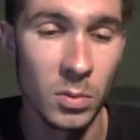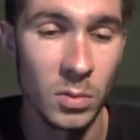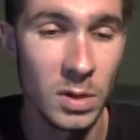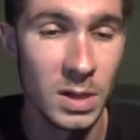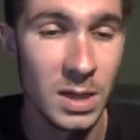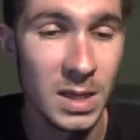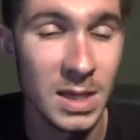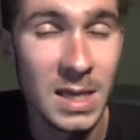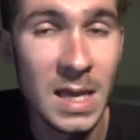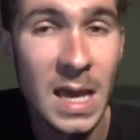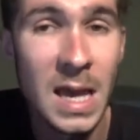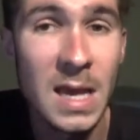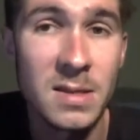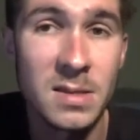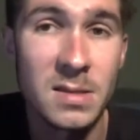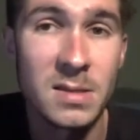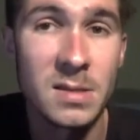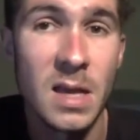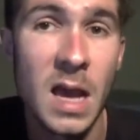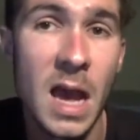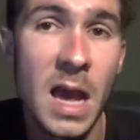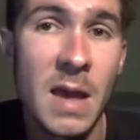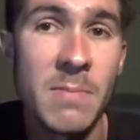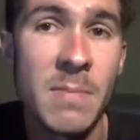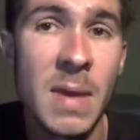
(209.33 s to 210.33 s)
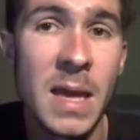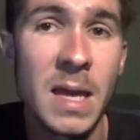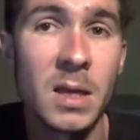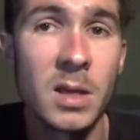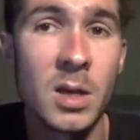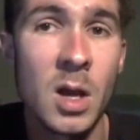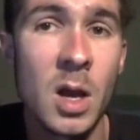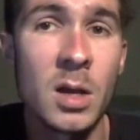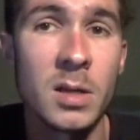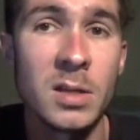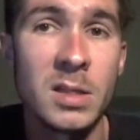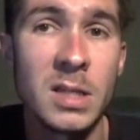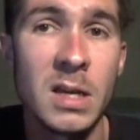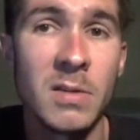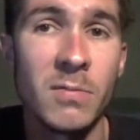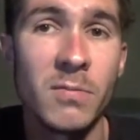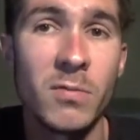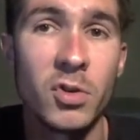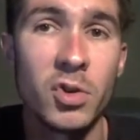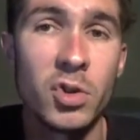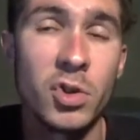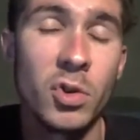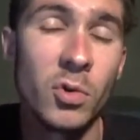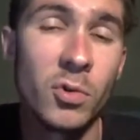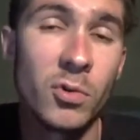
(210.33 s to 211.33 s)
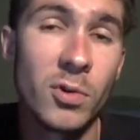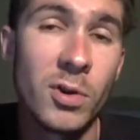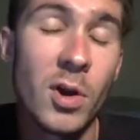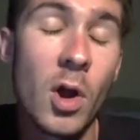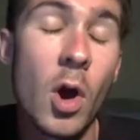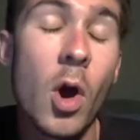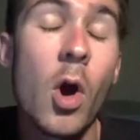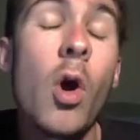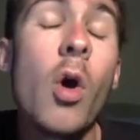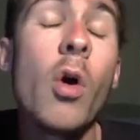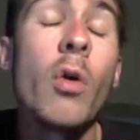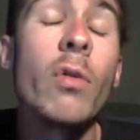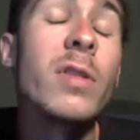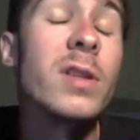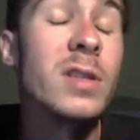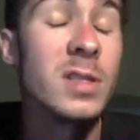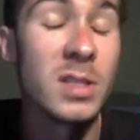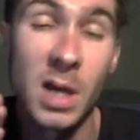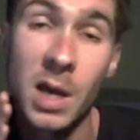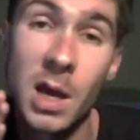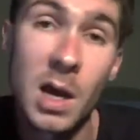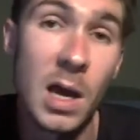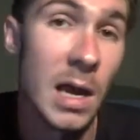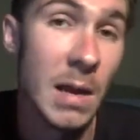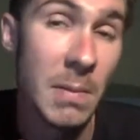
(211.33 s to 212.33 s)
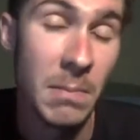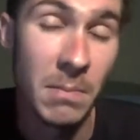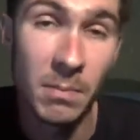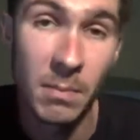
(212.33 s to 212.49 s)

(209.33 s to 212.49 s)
Yes, I make content for children all the time.